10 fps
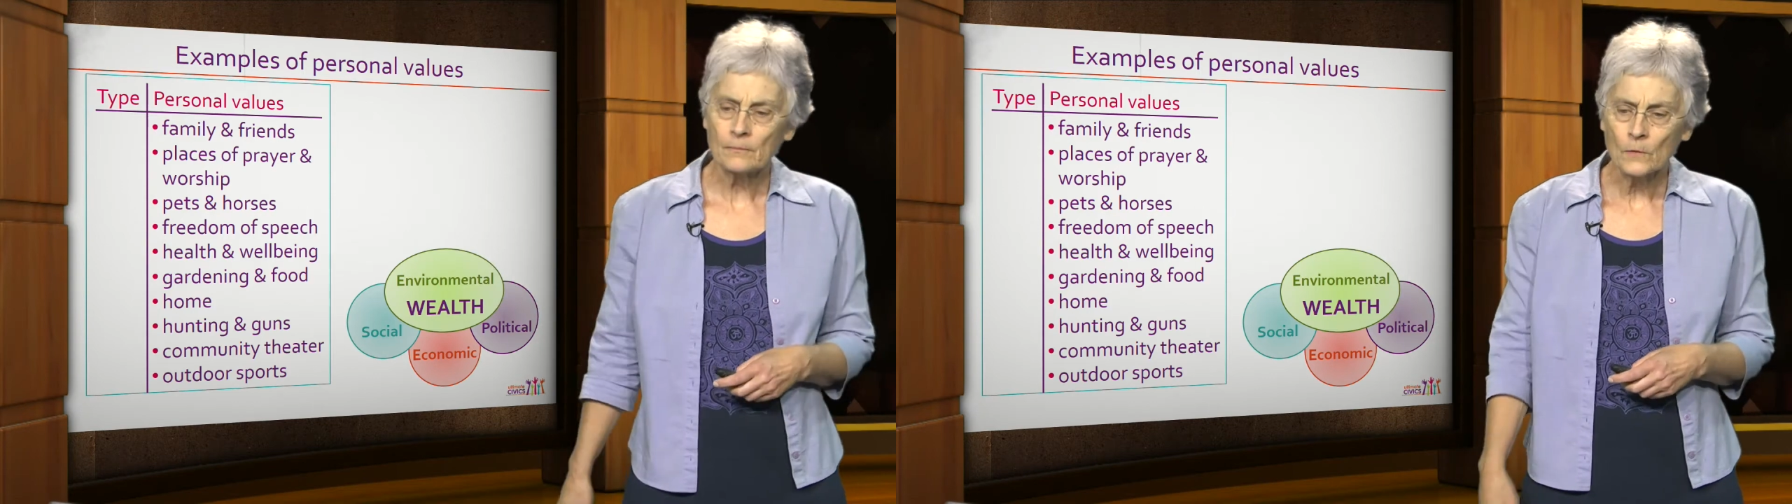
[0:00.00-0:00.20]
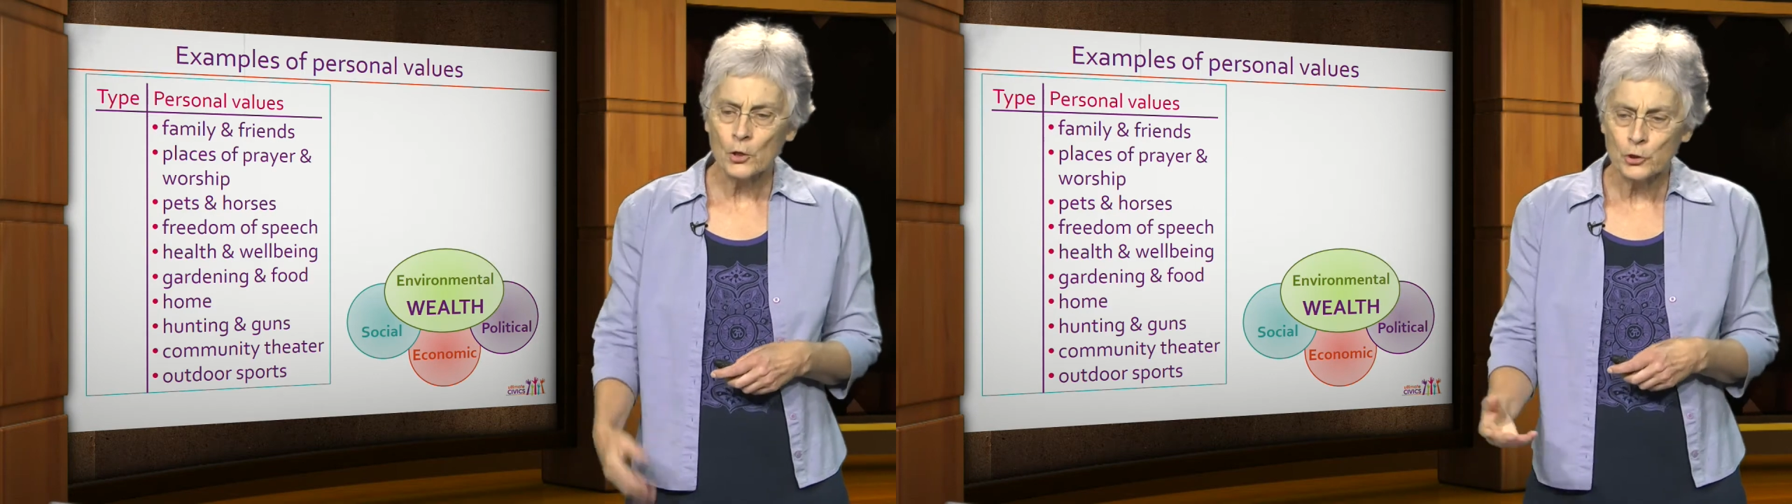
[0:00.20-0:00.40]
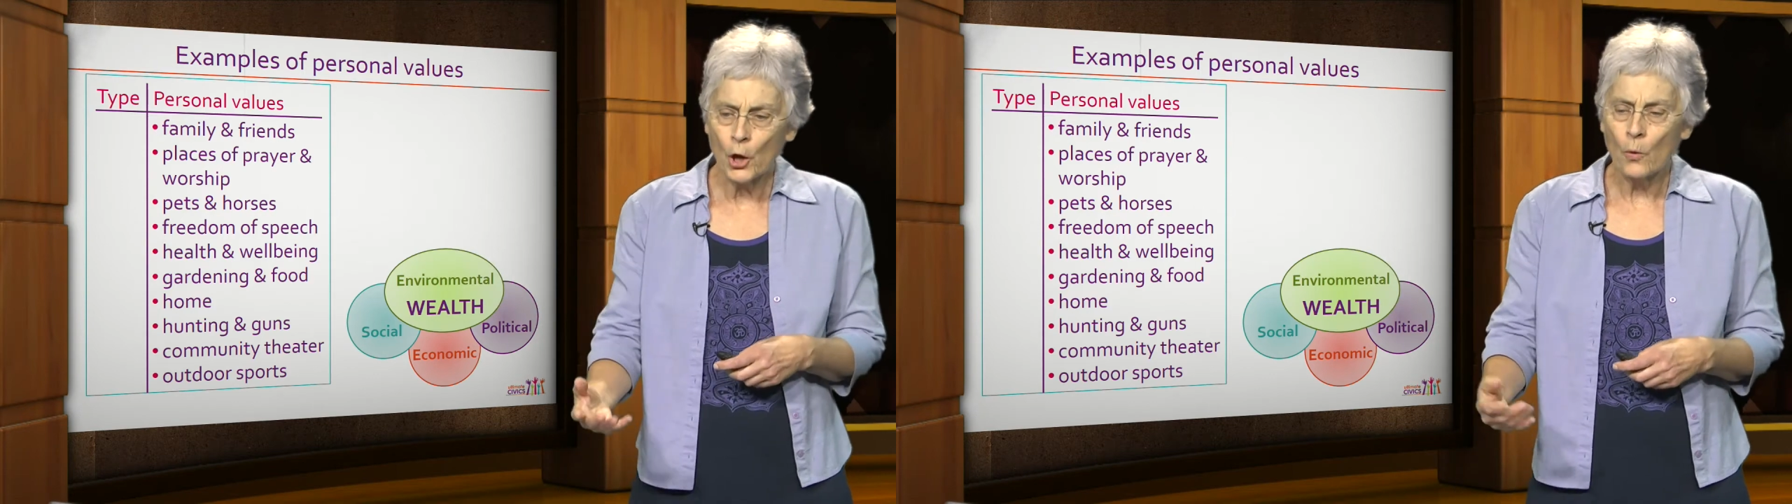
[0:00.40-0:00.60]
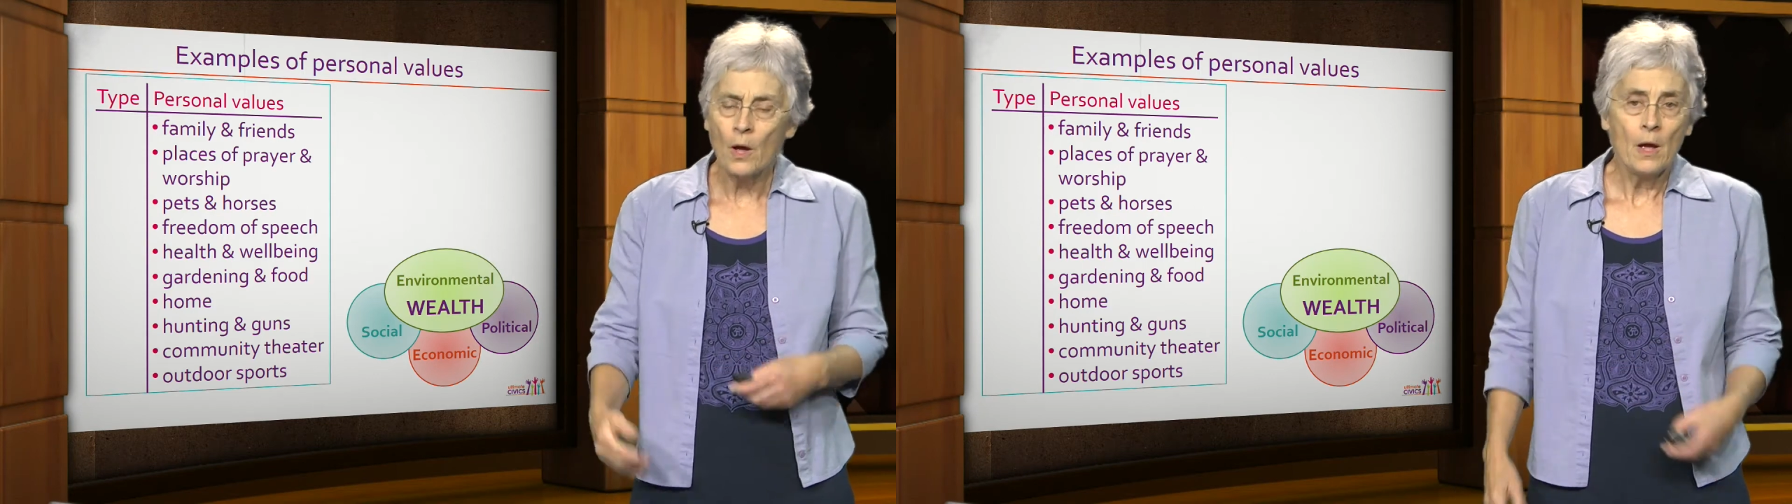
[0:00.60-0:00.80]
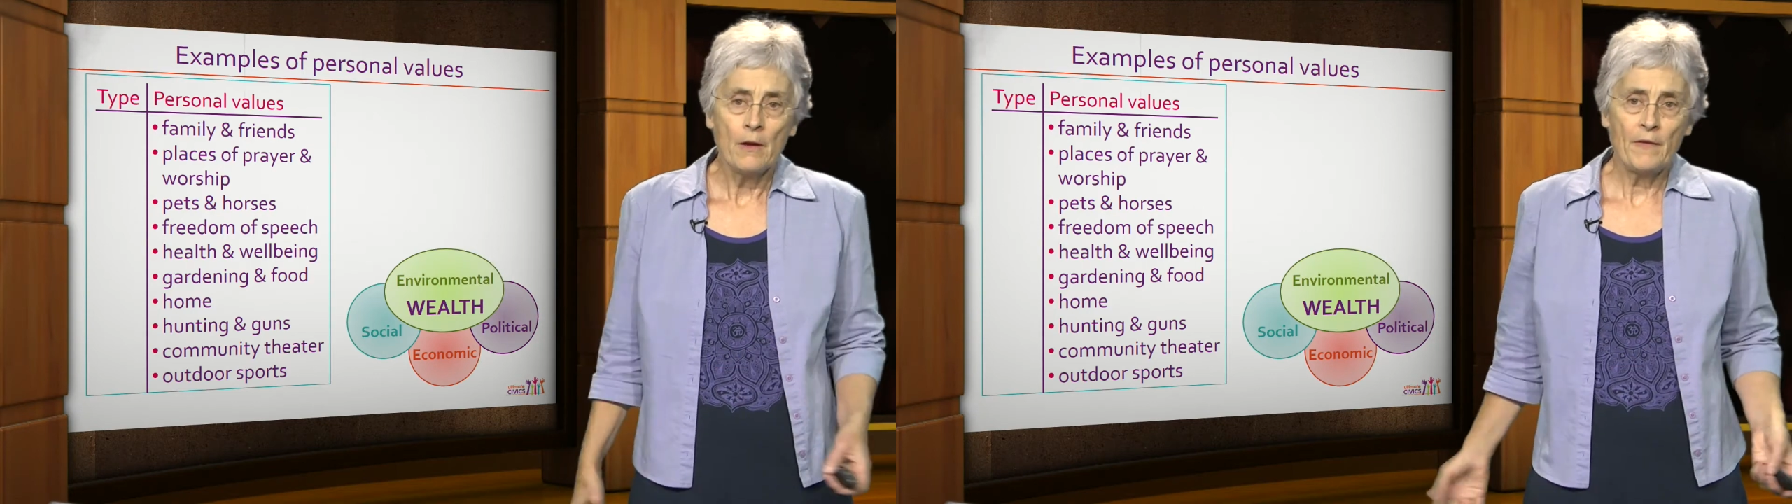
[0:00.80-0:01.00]
So,
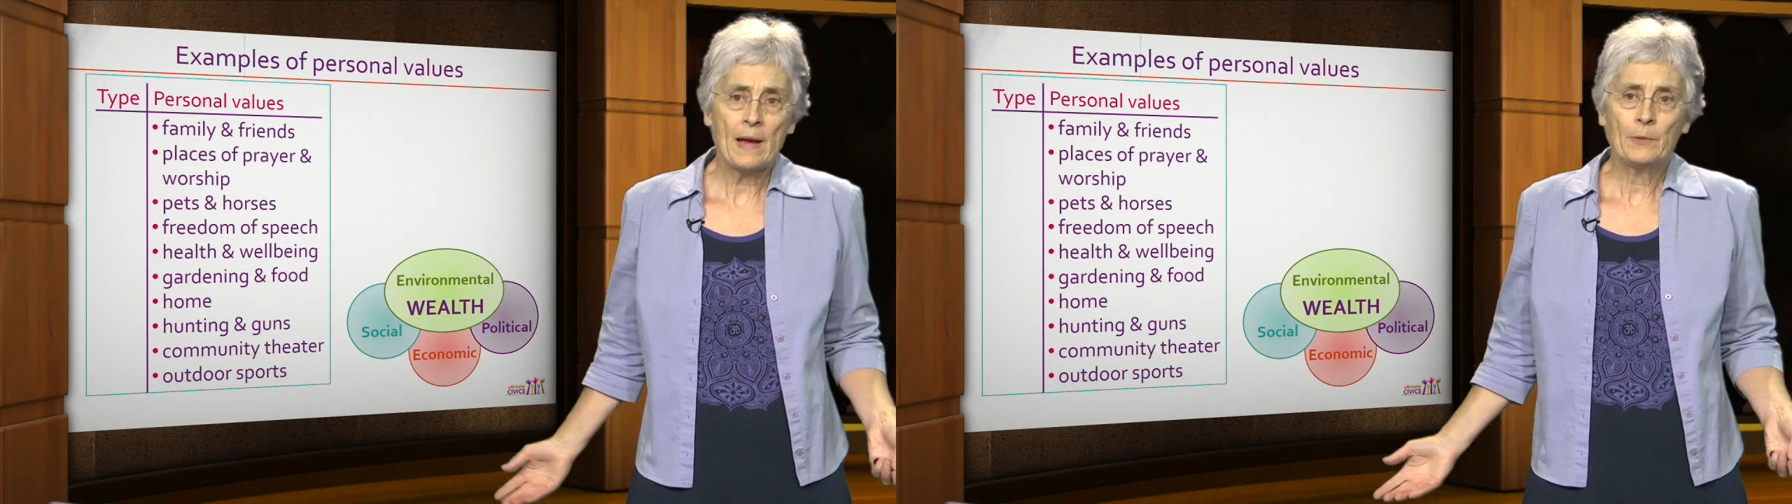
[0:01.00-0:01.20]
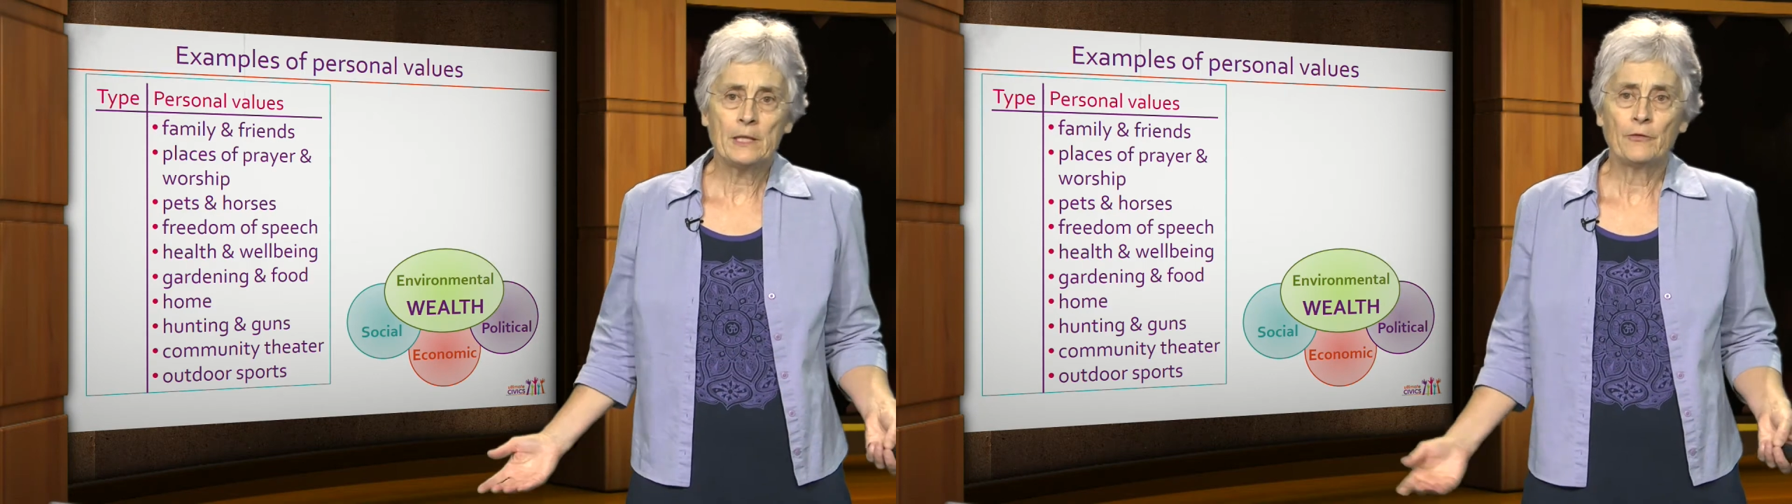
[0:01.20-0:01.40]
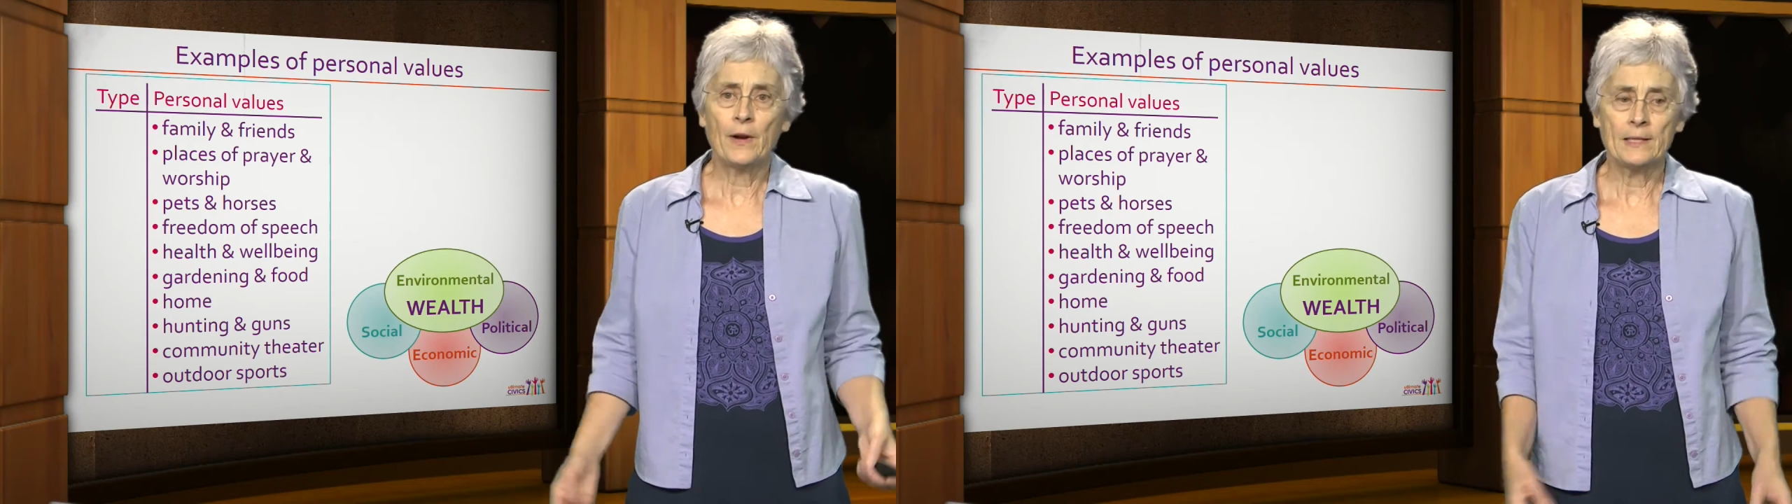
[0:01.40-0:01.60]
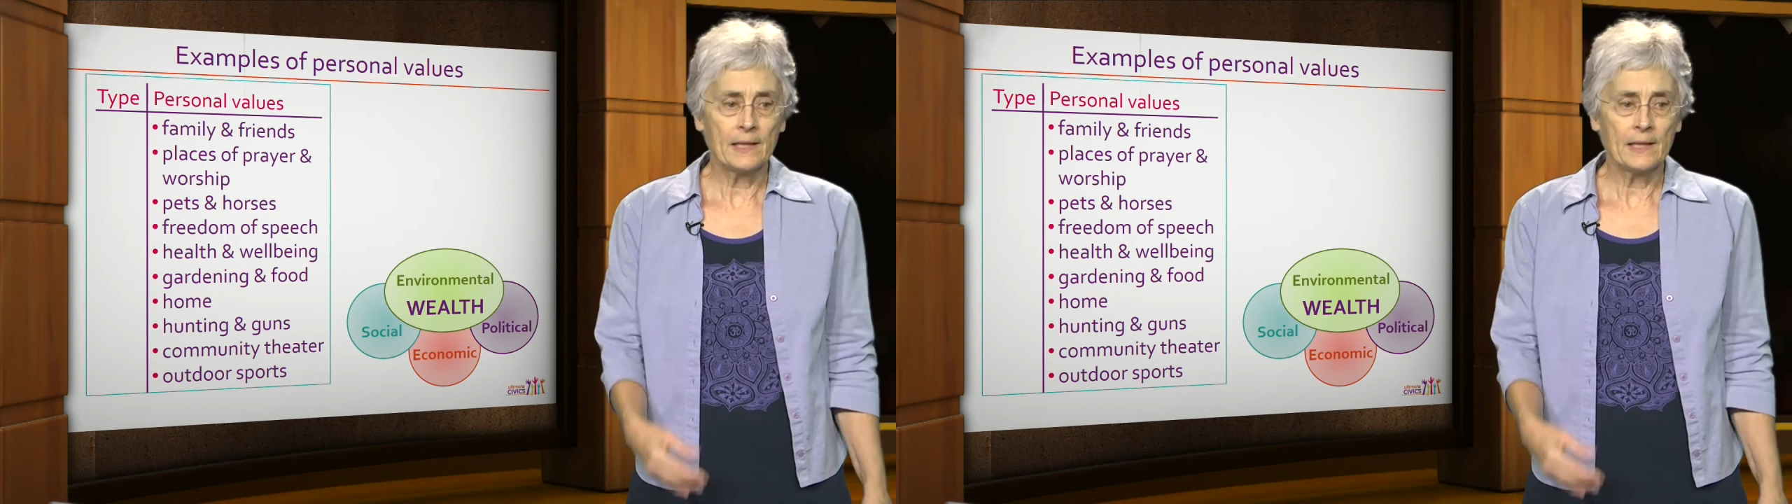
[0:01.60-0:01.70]
family and friends.